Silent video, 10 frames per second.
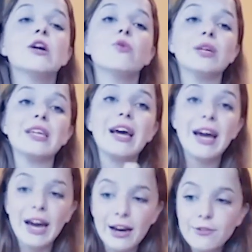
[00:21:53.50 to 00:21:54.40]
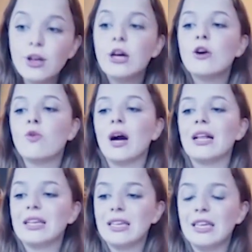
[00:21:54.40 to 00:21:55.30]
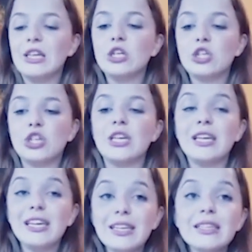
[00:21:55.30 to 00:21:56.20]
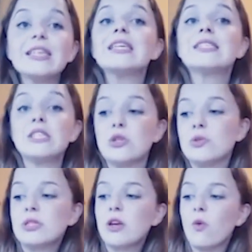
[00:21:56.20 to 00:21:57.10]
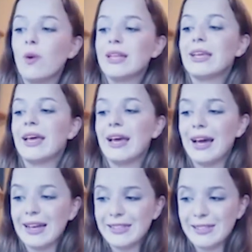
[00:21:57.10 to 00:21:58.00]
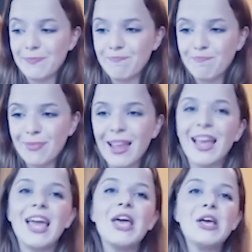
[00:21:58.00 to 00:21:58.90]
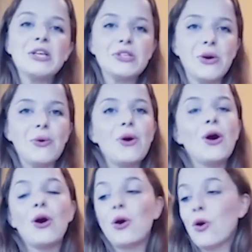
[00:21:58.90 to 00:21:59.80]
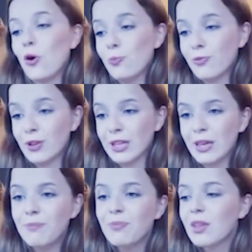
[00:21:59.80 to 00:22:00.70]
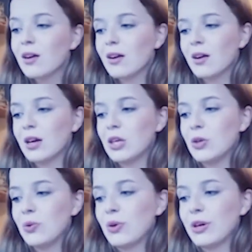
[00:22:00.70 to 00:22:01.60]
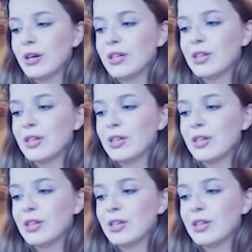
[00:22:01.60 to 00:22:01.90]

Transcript: with have, while he, she, it is used with has. So hopefully you could